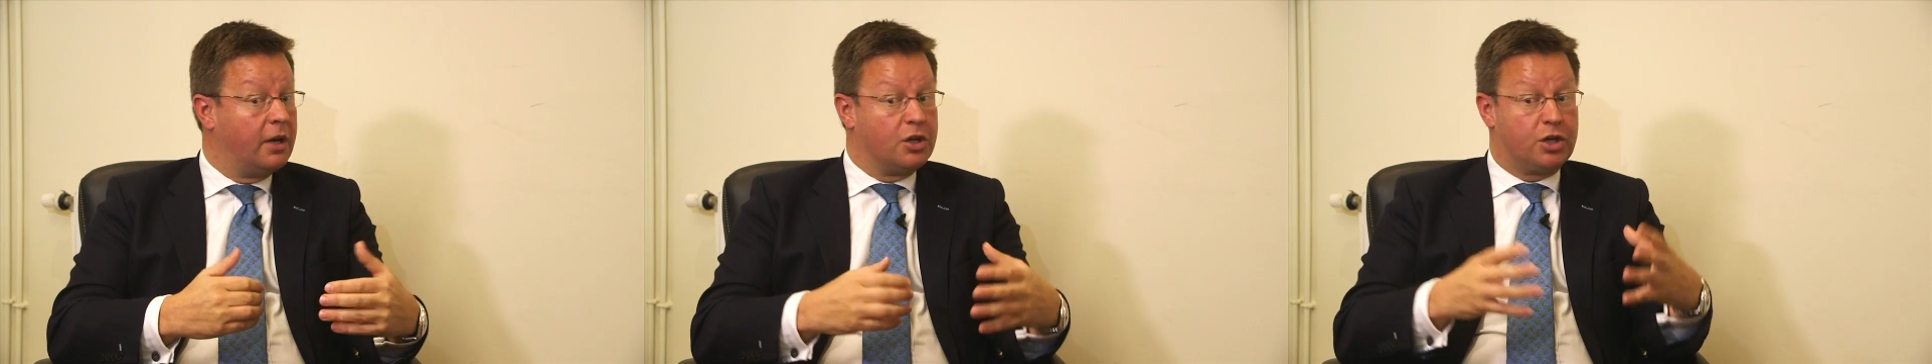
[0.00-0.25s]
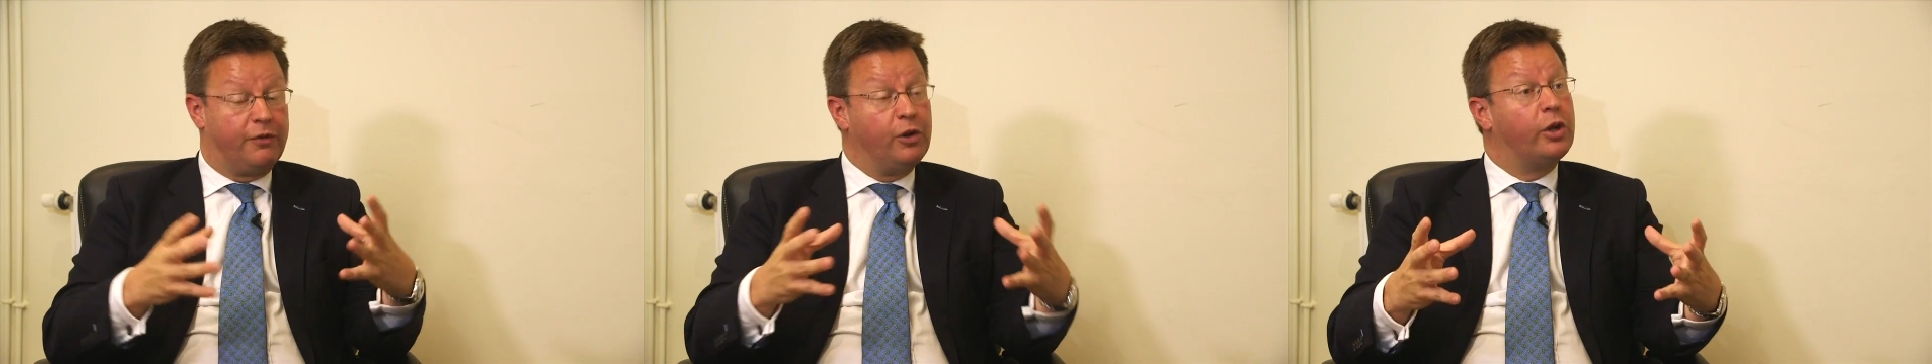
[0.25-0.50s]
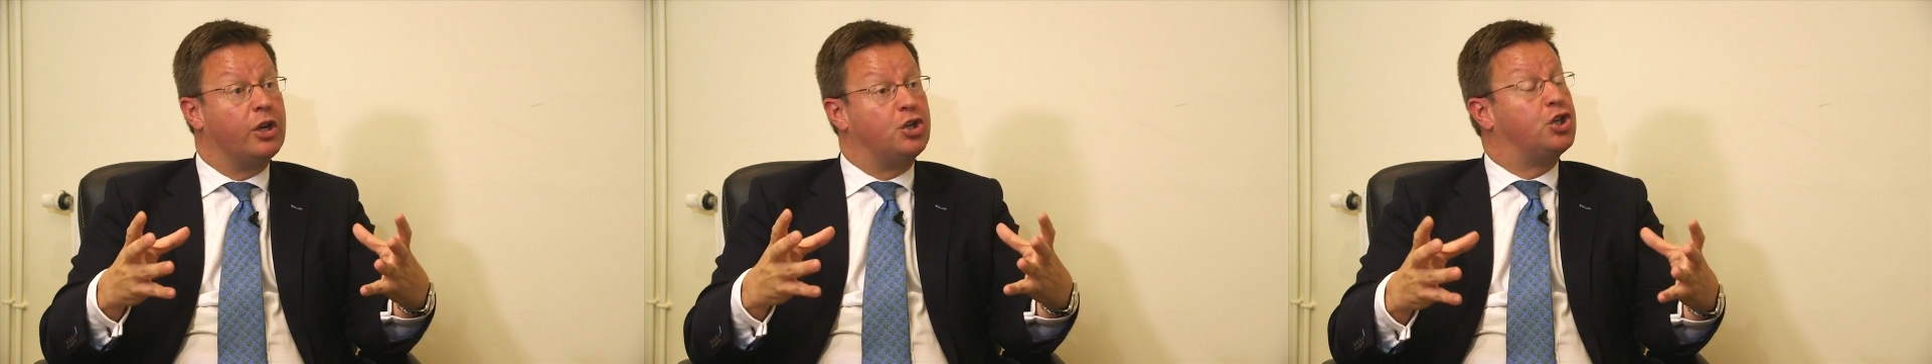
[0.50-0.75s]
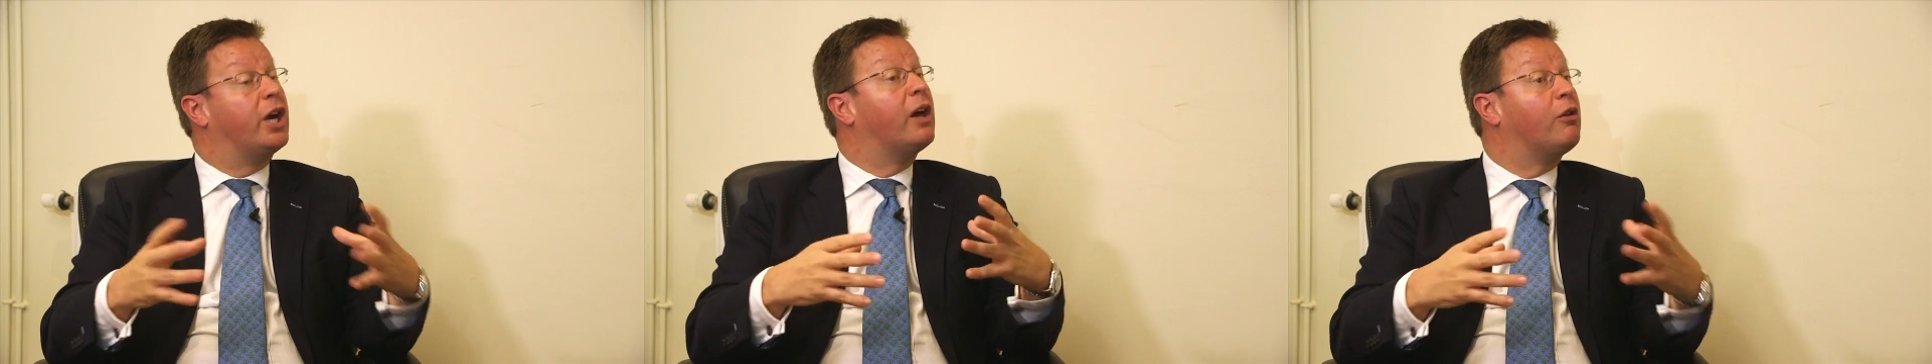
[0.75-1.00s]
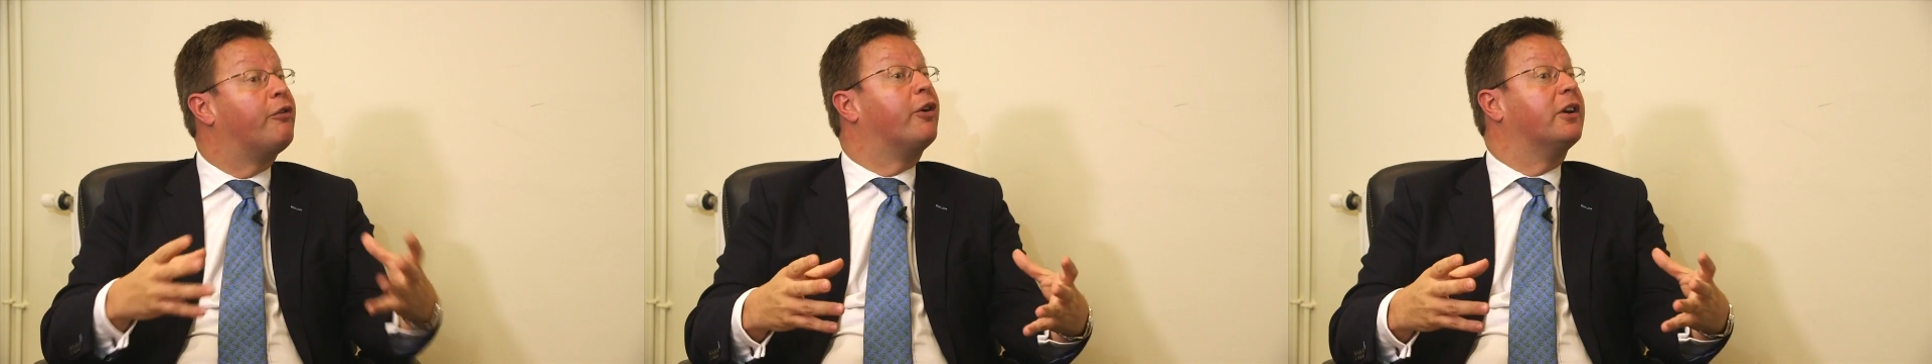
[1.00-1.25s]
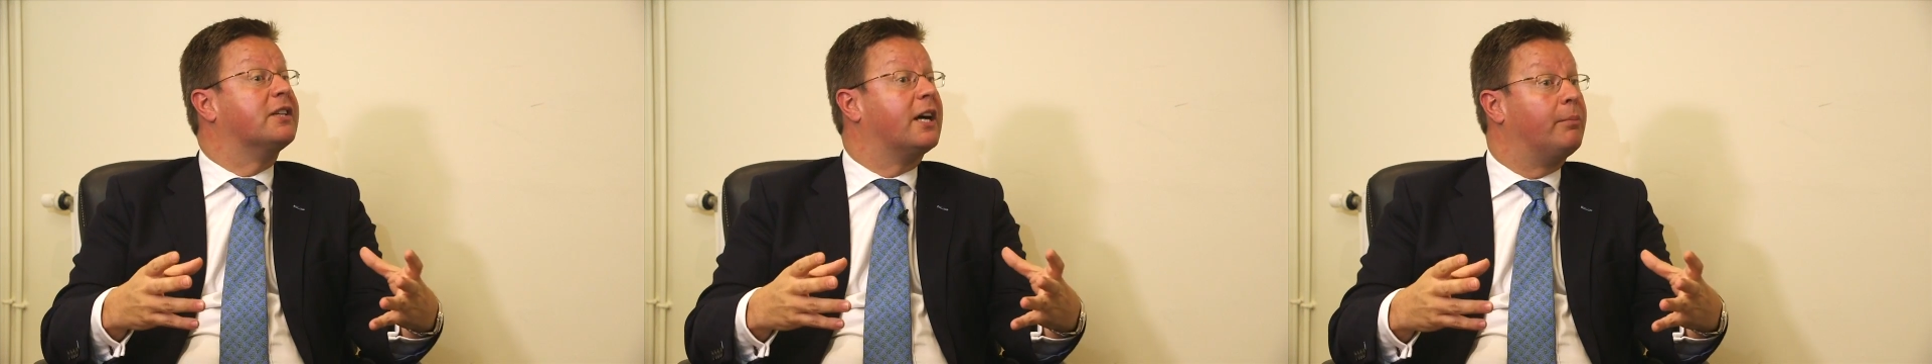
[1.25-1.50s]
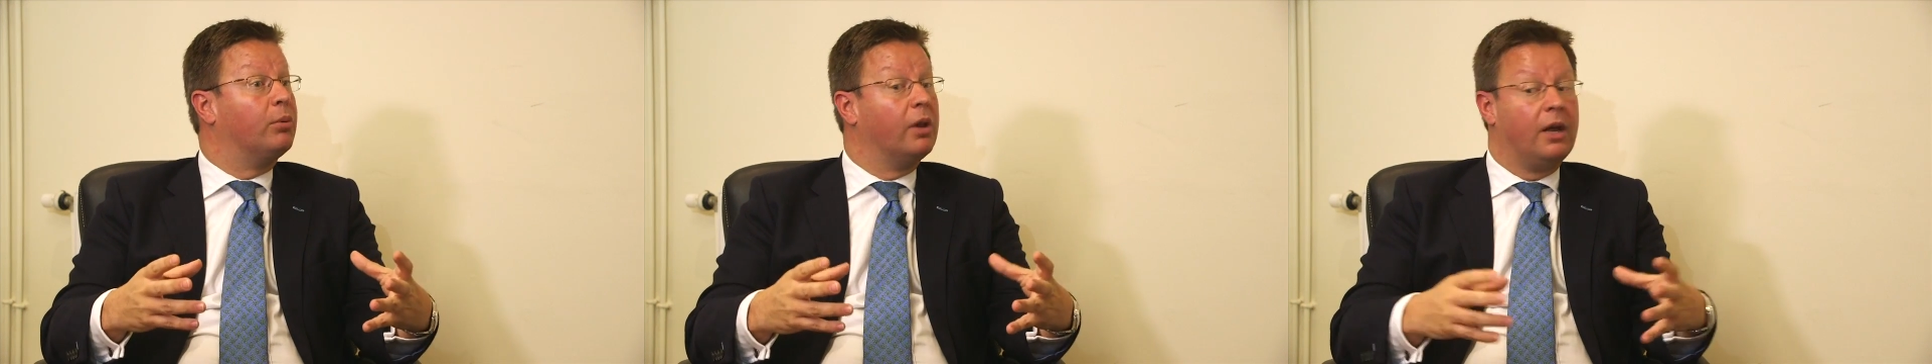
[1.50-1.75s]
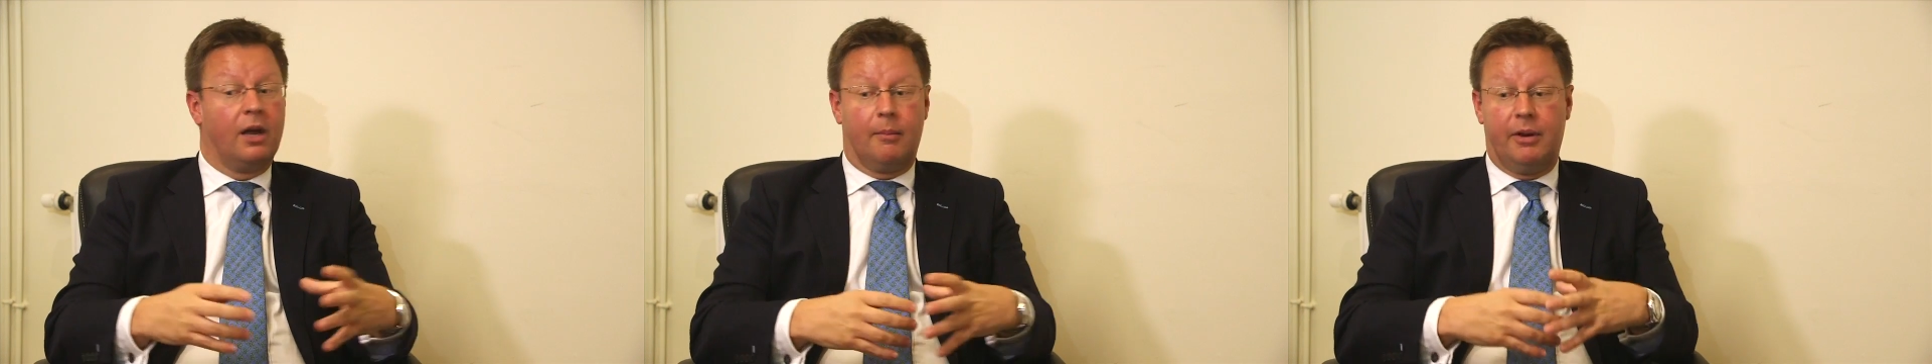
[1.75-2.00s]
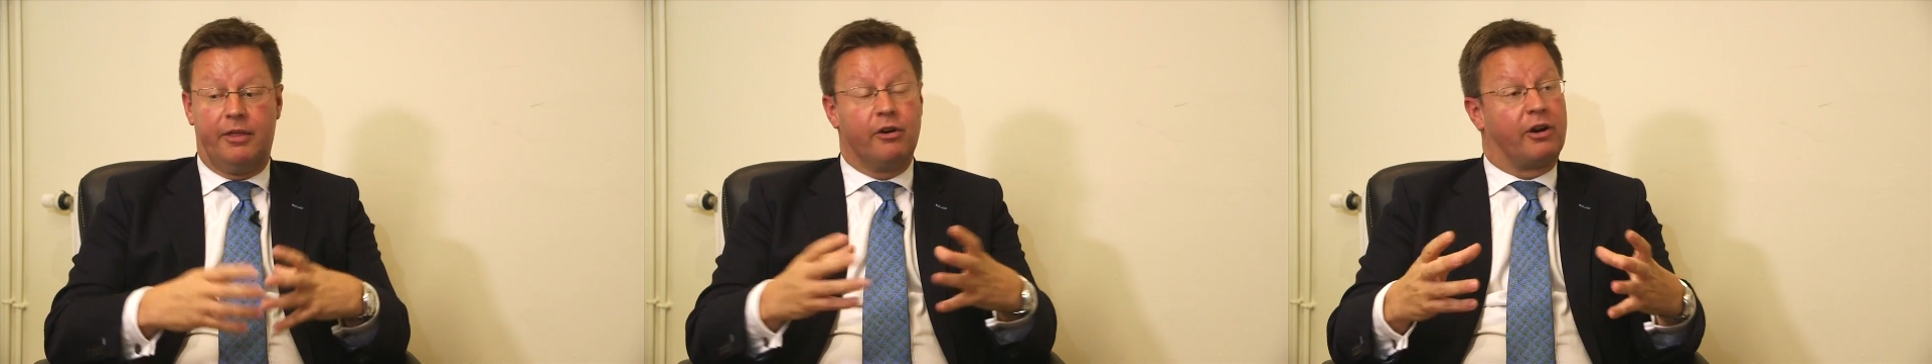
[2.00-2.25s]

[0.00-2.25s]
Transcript: So if you look at Shell, for example, their